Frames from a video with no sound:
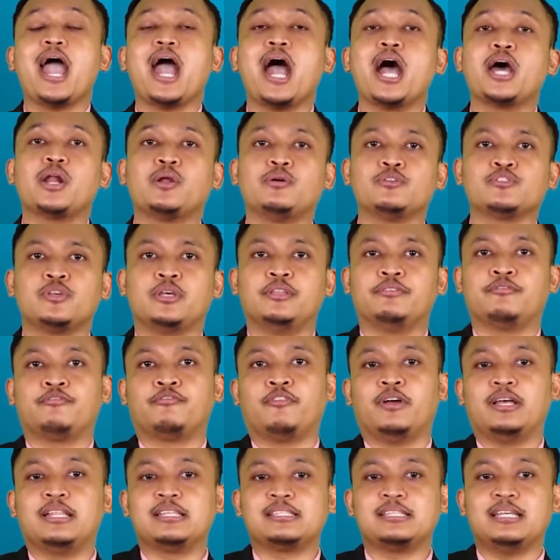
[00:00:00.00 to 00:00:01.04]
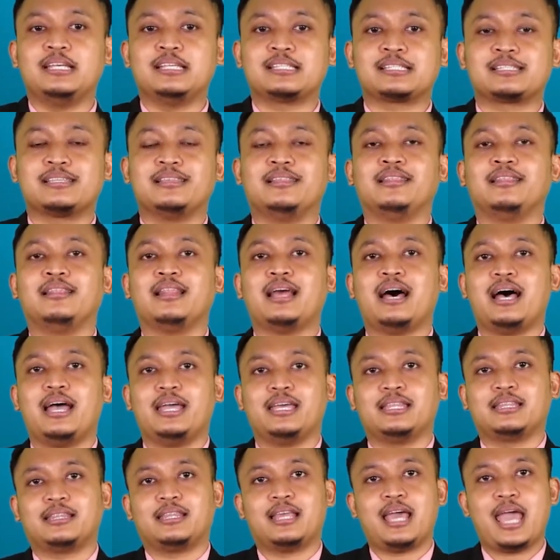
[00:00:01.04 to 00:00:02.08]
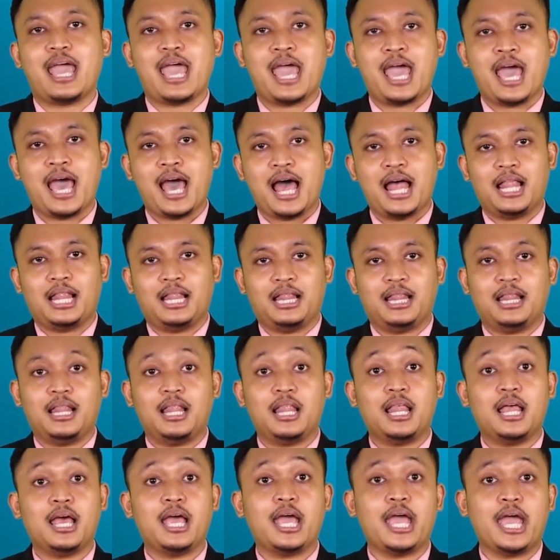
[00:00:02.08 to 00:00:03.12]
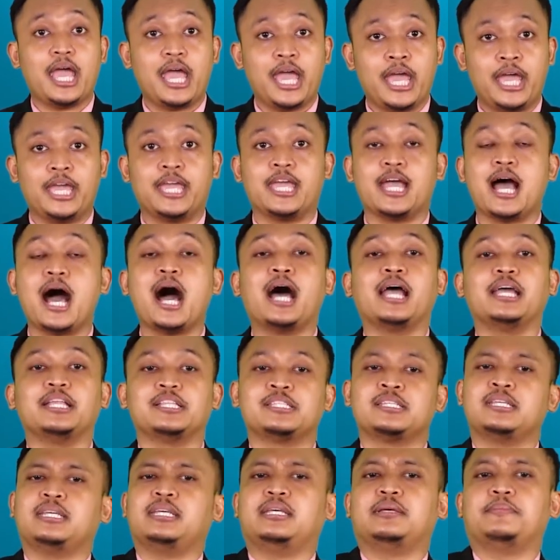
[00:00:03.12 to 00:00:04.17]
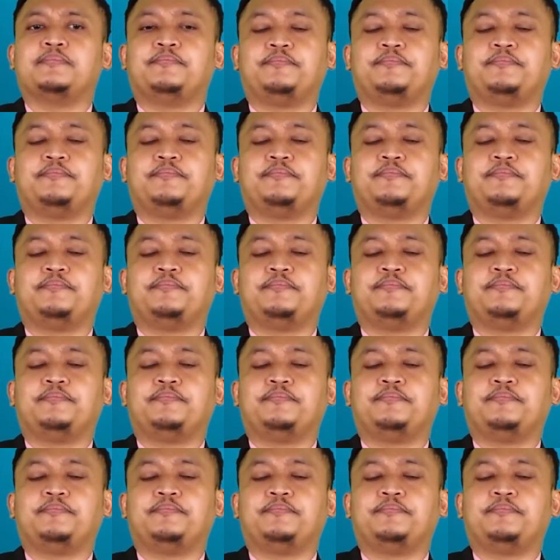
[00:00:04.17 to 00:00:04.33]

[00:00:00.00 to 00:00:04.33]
And also in French, it's light, L-A-I-T.